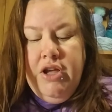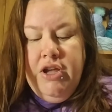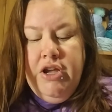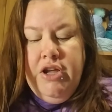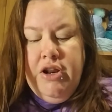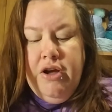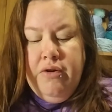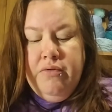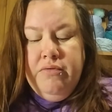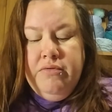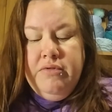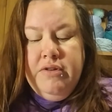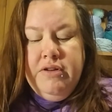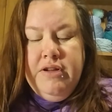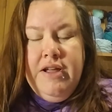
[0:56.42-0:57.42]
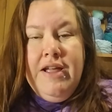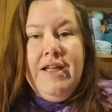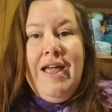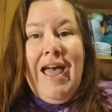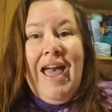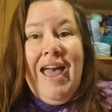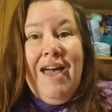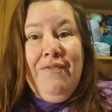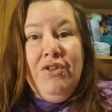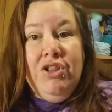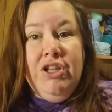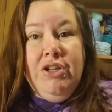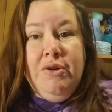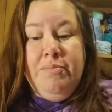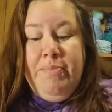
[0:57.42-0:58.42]
you know, have a
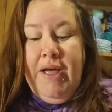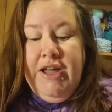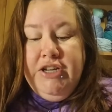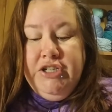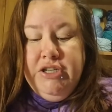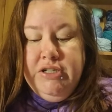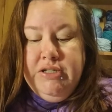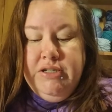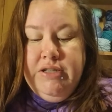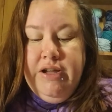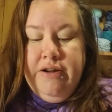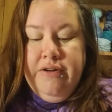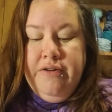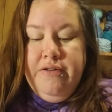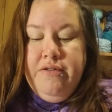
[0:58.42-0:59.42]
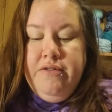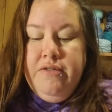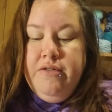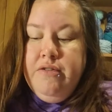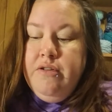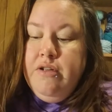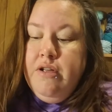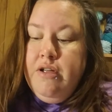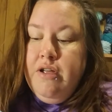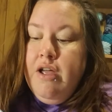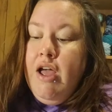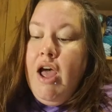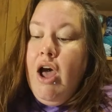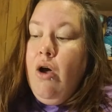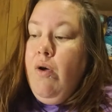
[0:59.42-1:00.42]
little patience there.
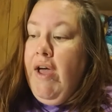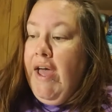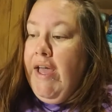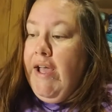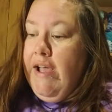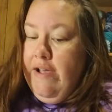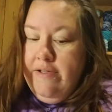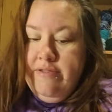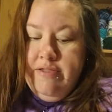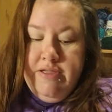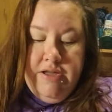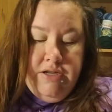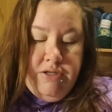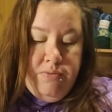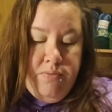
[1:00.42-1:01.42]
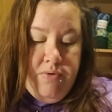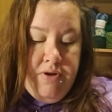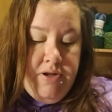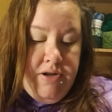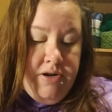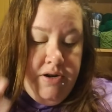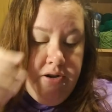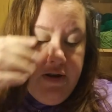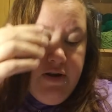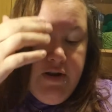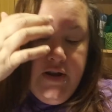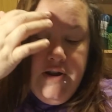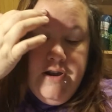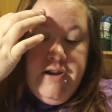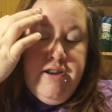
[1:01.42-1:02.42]
Okay, this one,
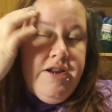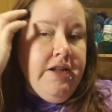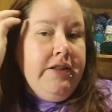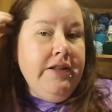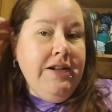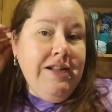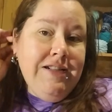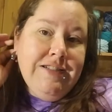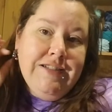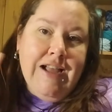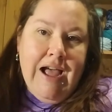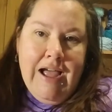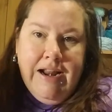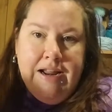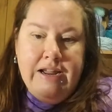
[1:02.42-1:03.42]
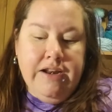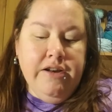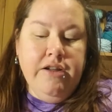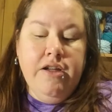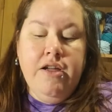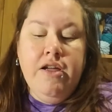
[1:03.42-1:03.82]
nothing exciting,